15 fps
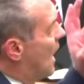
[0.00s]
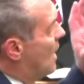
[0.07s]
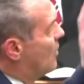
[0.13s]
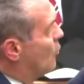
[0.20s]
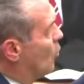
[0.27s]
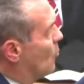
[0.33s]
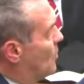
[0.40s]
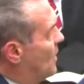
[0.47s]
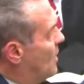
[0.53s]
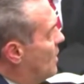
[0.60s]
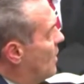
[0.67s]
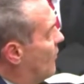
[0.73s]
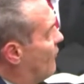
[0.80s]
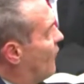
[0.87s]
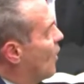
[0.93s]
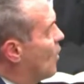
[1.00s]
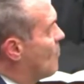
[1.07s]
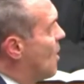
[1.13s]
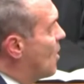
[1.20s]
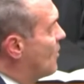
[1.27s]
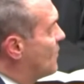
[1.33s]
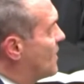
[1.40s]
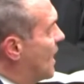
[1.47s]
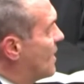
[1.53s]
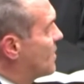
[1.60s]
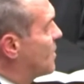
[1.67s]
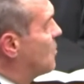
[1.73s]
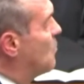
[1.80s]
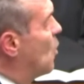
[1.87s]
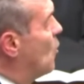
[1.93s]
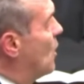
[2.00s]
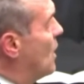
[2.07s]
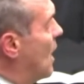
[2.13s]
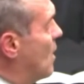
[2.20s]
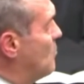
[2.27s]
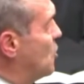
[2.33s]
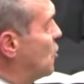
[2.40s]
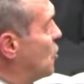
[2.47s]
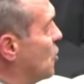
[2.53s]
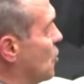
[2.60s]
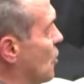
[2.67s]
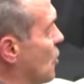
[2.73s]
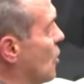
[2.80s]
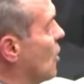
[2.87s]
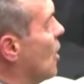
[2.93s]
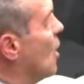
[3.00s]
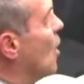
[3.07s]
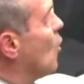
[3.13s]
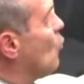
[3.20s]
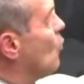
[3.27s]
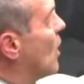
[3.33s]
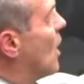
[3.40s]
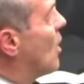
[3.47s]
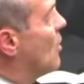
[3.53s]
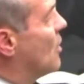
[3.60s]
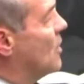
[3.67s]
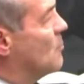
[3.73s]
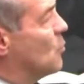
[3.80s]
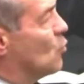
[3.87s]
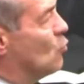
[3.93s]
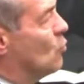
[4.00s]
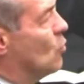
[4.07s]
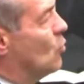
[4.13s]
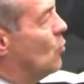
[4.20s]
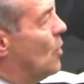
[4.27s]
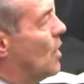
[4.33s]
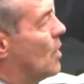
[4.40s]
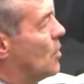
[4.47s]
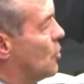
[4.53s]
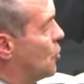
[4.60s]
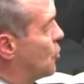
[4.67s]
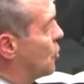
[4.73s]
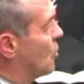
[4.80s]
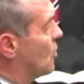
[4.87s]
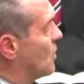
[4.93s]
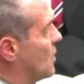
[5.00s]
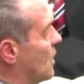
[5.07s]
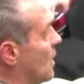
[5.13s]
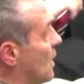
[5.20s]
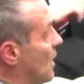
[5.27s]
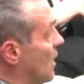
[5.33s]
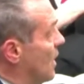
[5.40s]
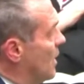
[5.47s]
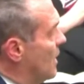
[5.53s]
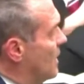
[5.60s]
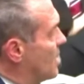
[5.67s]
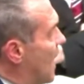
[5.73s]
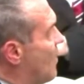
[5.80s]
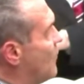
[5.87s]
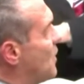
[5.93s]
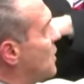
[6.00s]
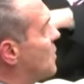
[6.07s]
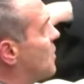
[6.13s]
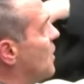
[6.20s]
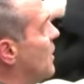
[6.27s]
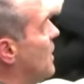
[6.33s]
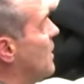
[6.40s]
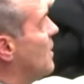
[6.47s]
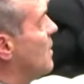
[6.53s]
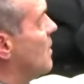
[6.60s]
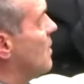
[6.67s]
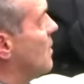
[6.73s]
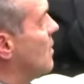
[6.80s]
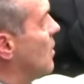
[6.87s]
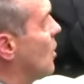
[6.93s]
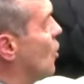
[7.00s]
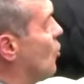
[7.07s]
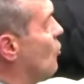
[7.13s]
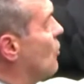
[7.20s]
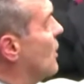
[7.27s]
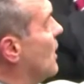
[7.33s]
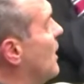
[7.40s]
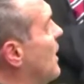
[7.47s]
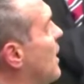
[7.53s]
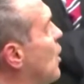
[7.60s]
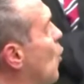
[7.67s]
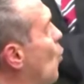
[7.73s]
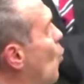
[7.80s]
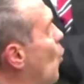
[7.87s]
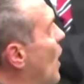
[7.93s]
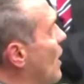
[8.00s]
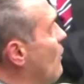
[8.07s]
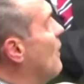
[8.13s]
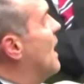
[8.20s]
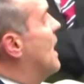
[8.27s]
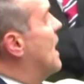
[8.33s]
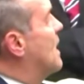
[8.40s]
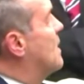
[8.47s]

and there will be a fair amount of testimony, I'm sure, regarding the maroon shirt. He's obviously currently wearing it.